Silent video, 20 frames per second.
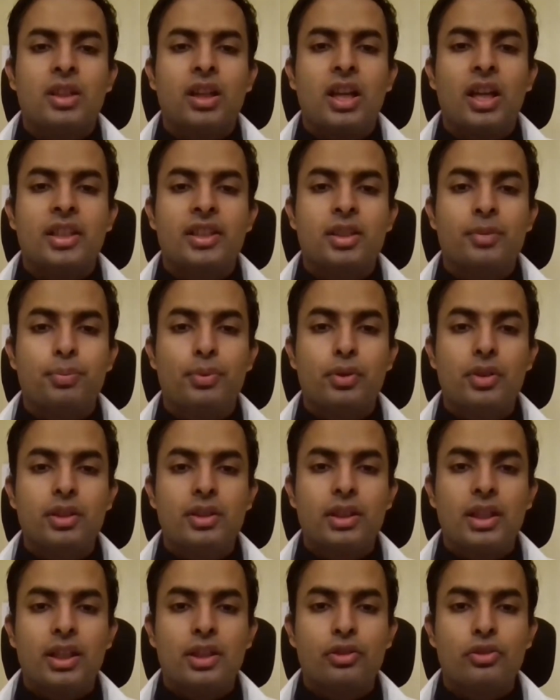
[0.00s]
I
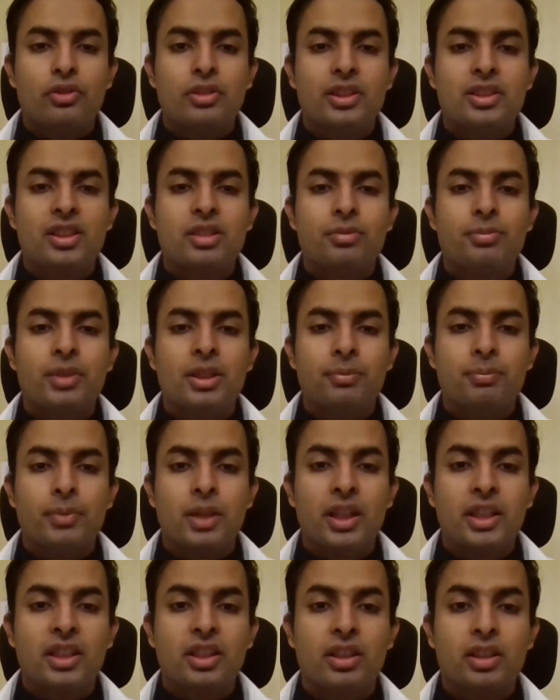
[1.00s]
support nationalism in
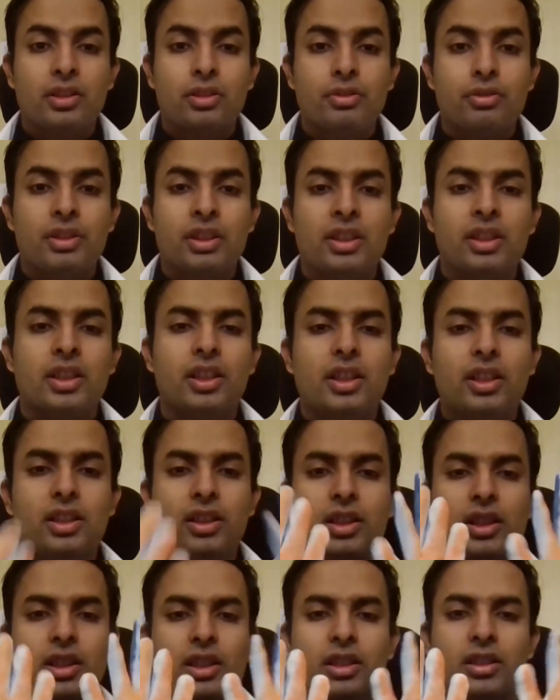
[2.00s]
my country,
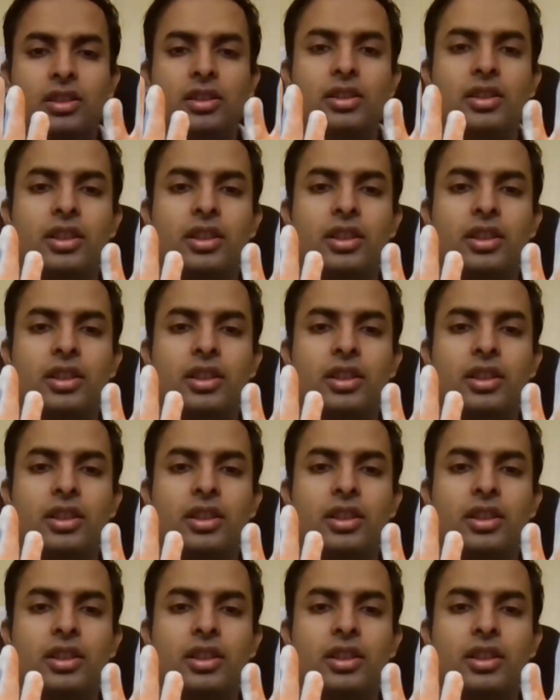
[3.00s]
India,